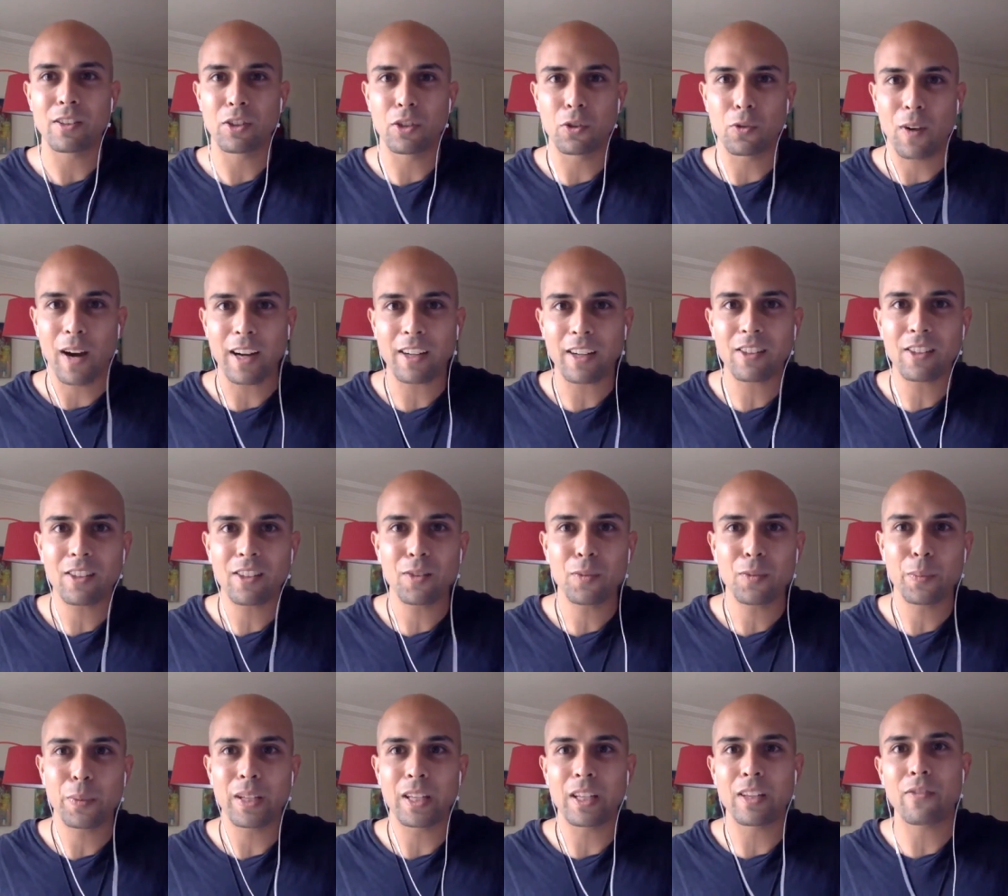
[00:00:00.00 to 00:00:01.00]
director,
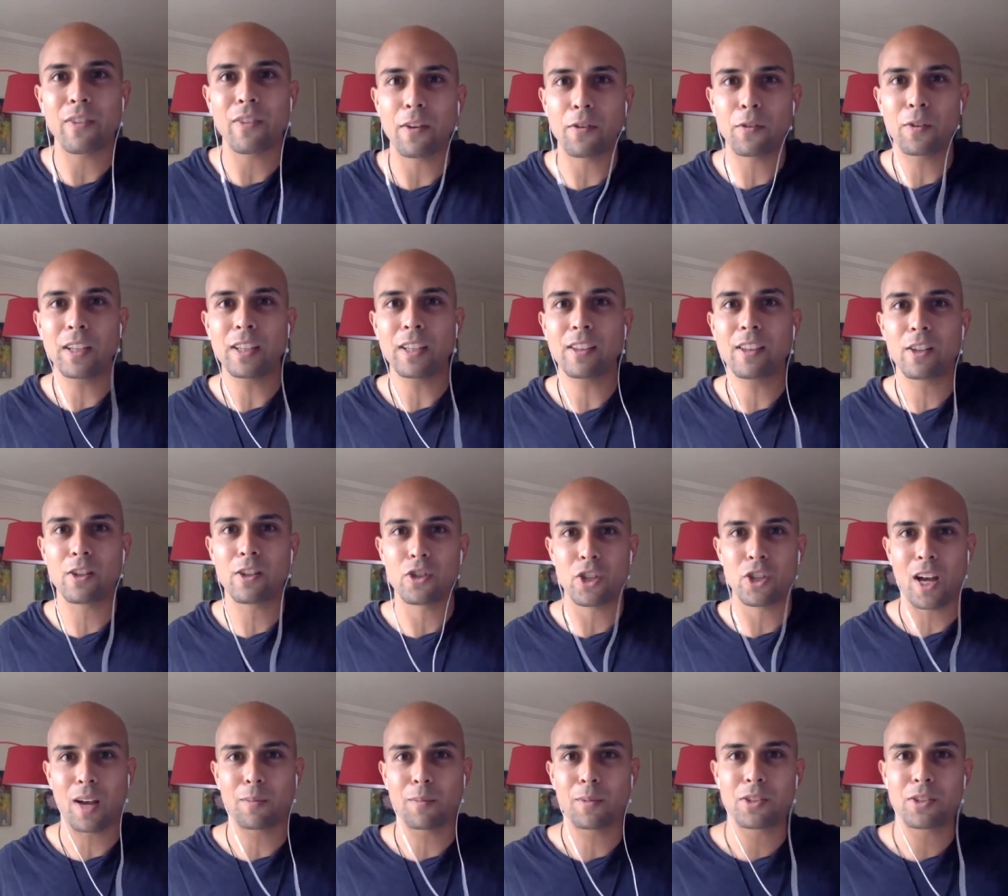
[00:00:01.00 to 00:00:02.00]
but if I read their
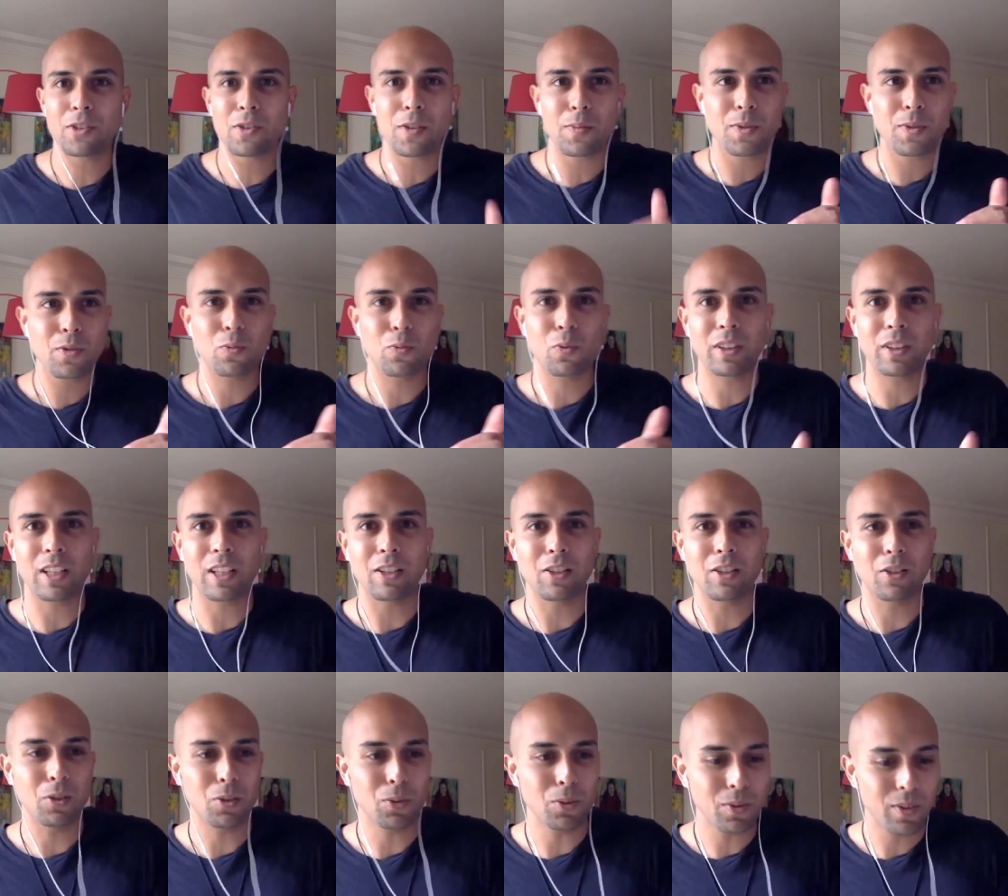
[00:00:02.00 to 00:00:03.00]
job description, what they
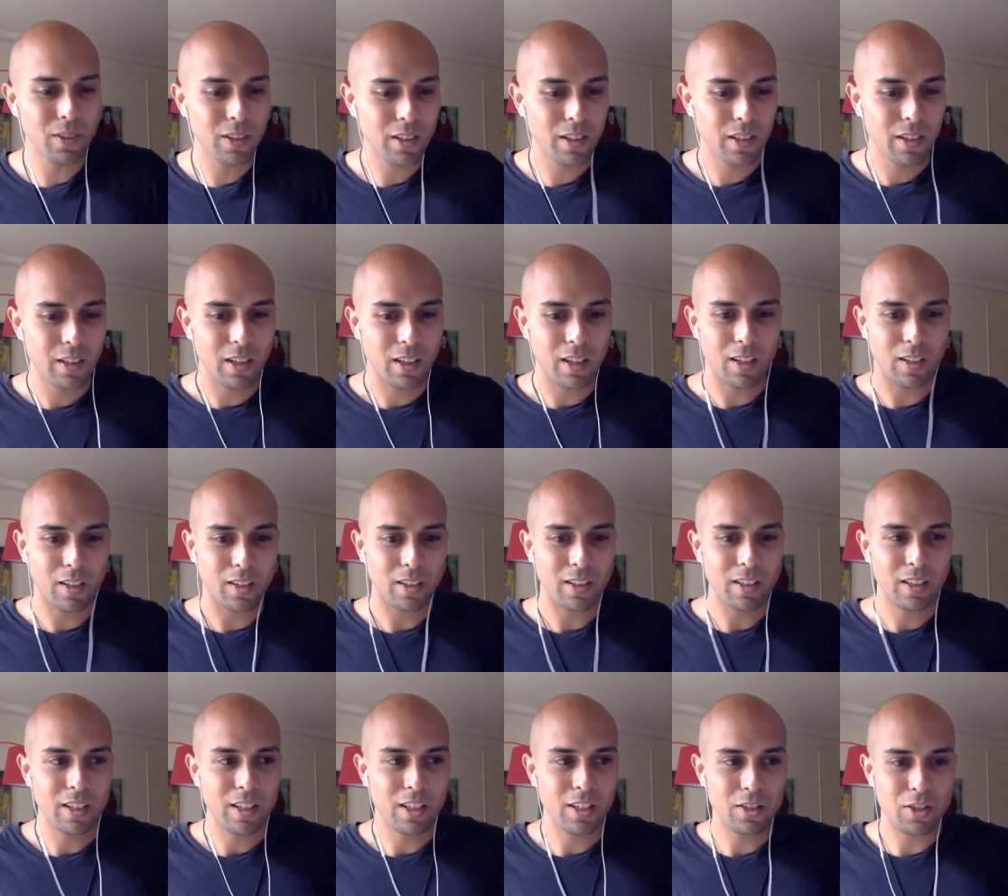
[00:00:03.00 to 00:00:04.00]
do uh,
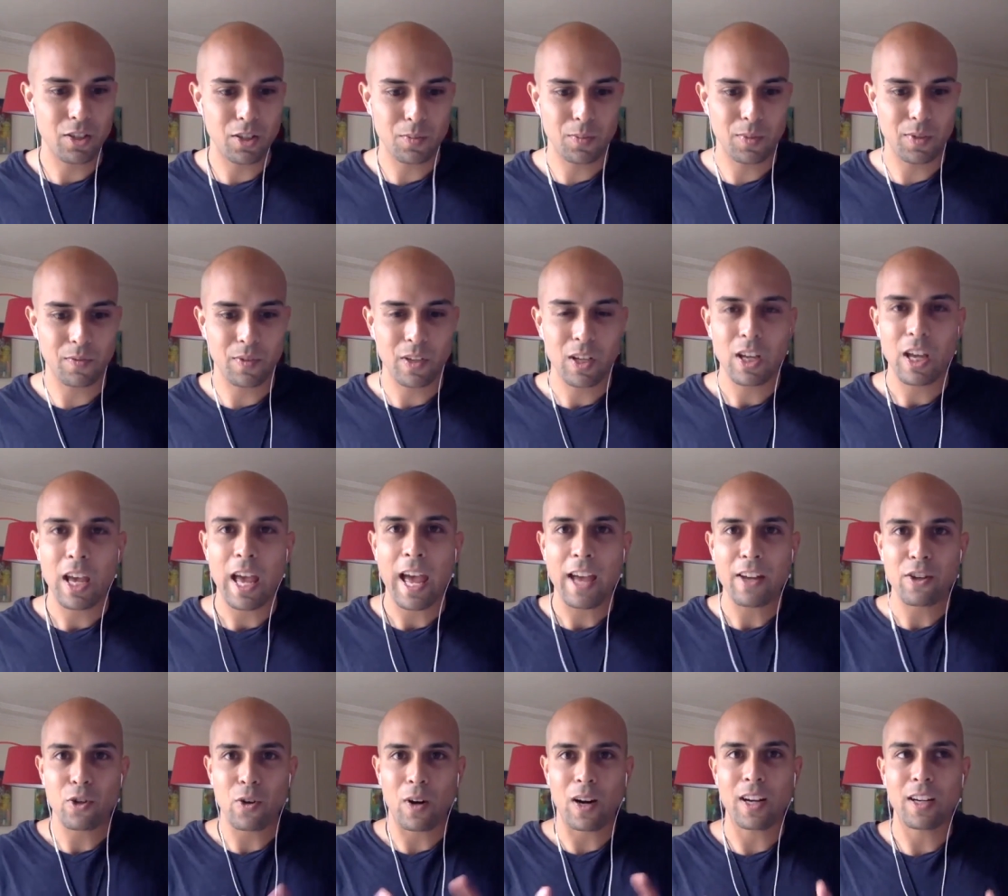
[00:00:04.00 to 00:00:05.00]
mm. in terms of
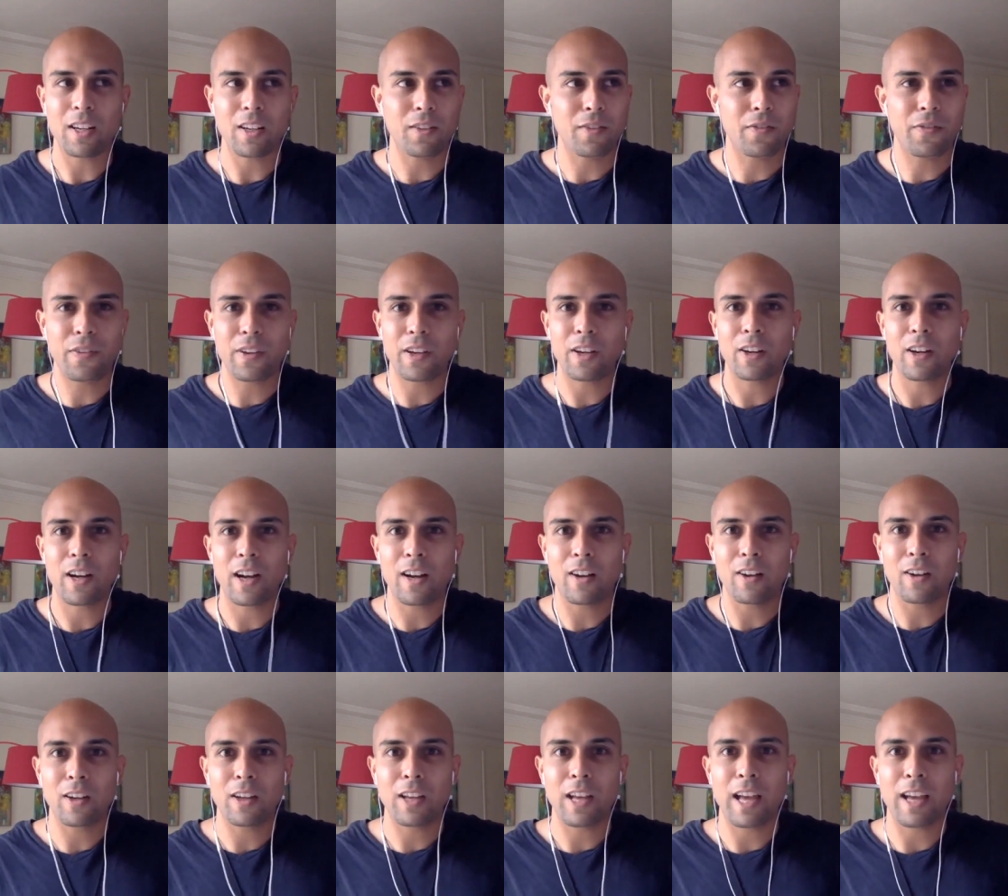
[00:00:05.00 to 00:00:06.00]
trying to figure
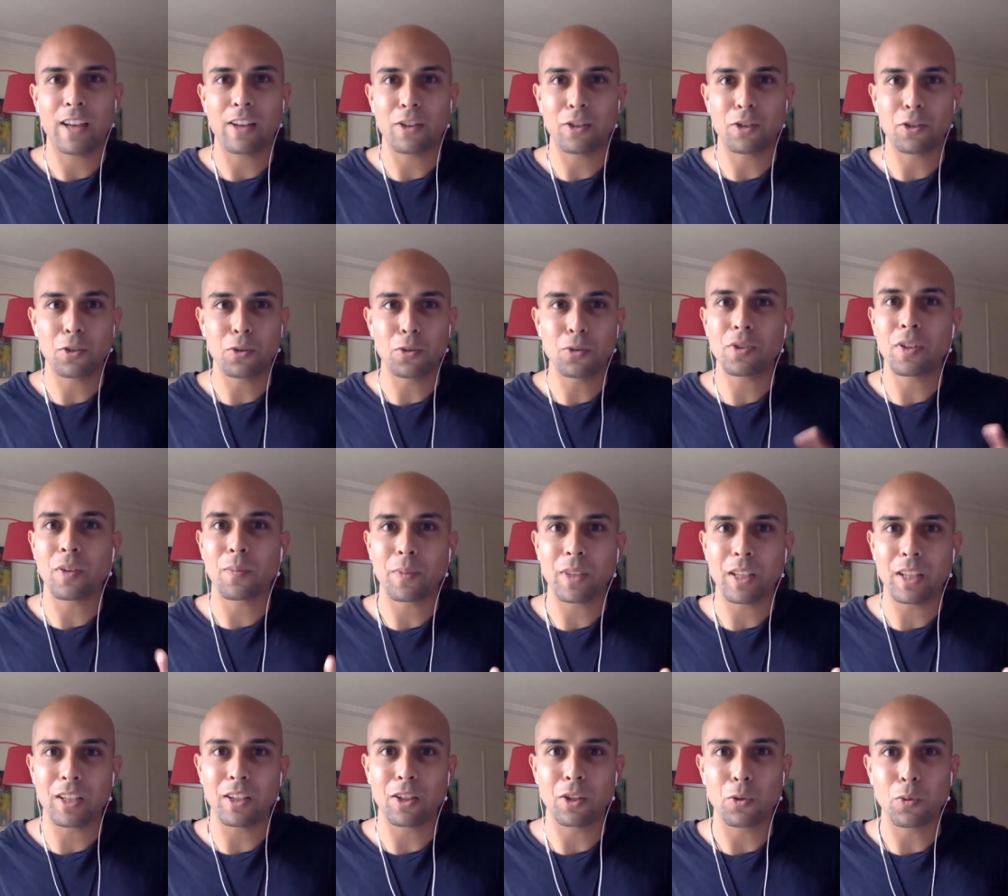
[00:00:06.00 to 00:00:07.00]
out how to do
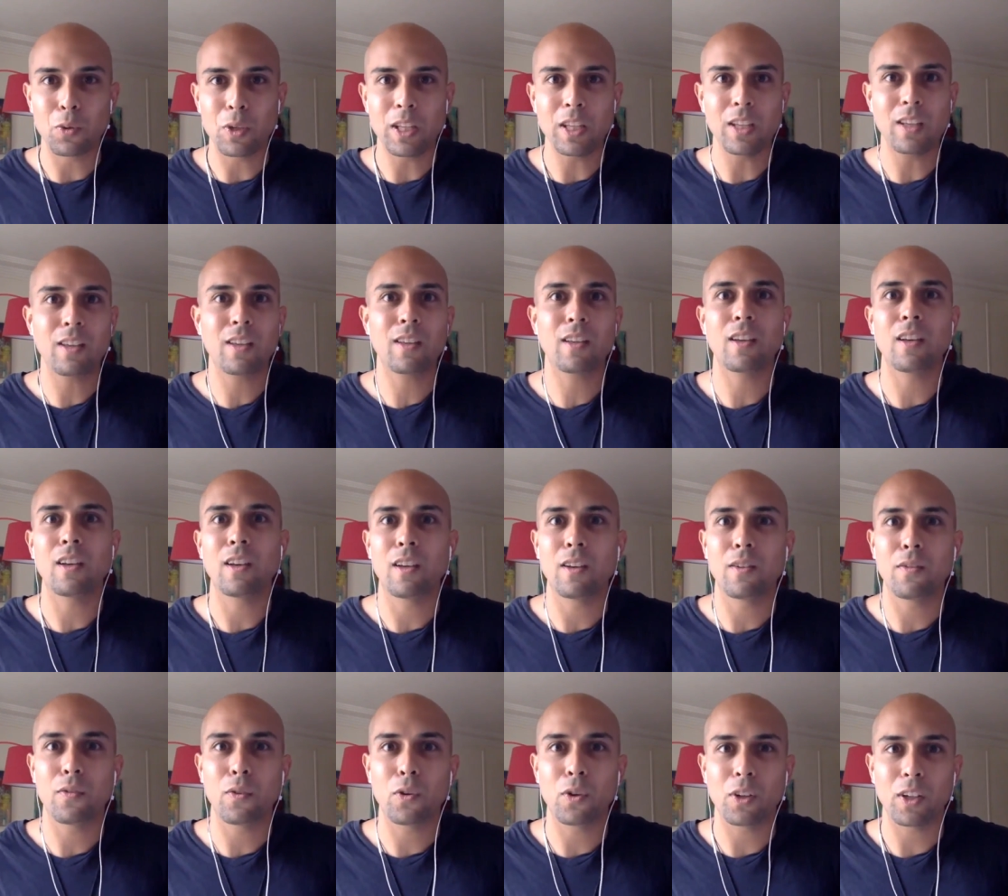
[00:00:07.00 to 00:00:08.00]
something unique
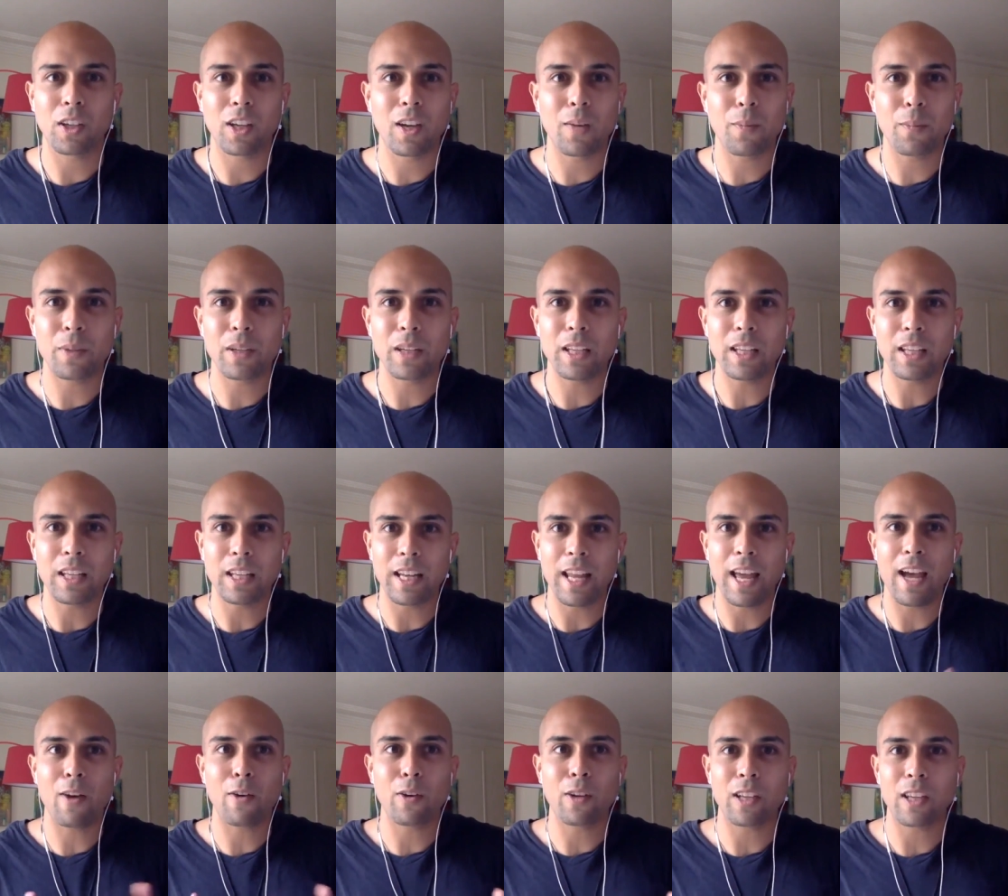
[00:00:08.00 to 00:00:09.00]
uh, for a company and
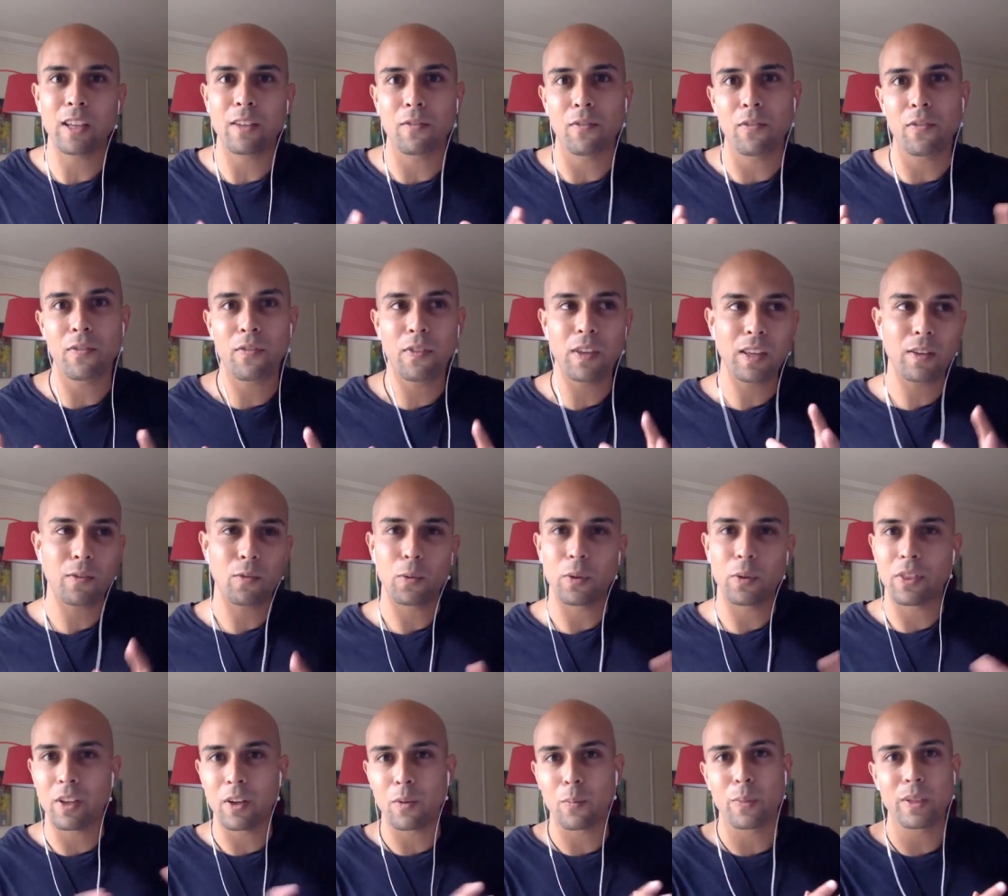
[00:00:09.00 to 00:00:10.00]
how it can fit
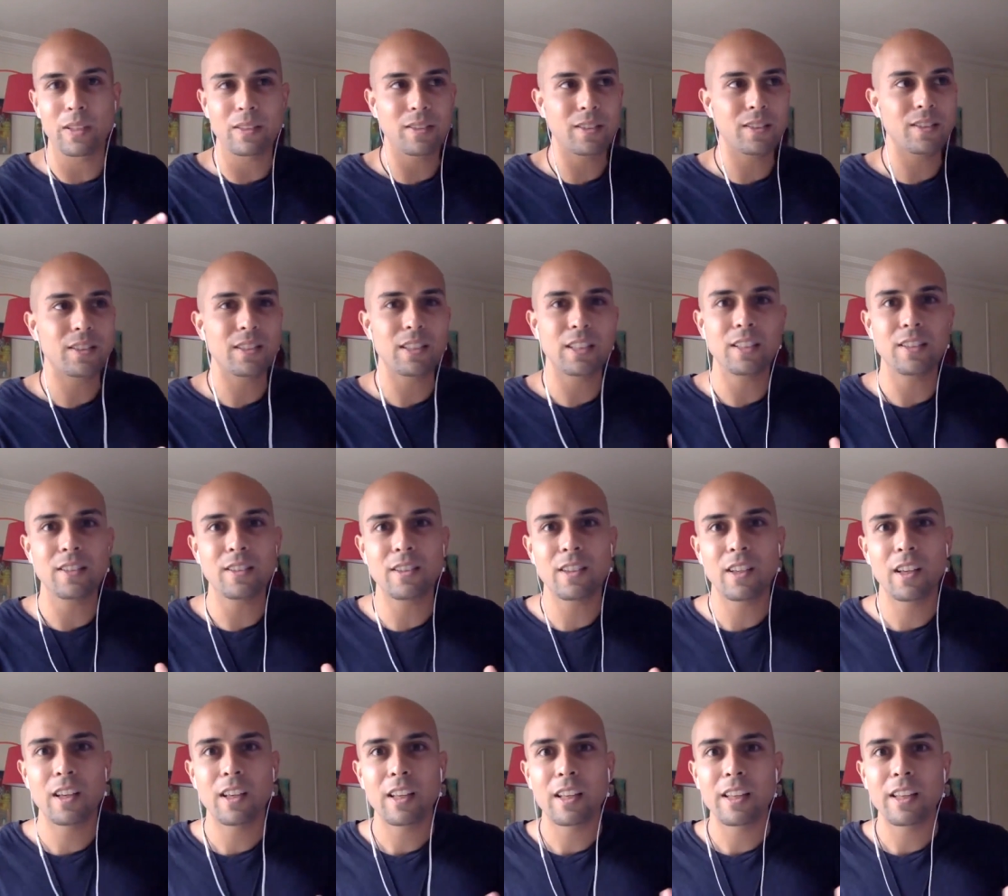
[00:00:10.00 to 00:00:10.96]
with their business needs,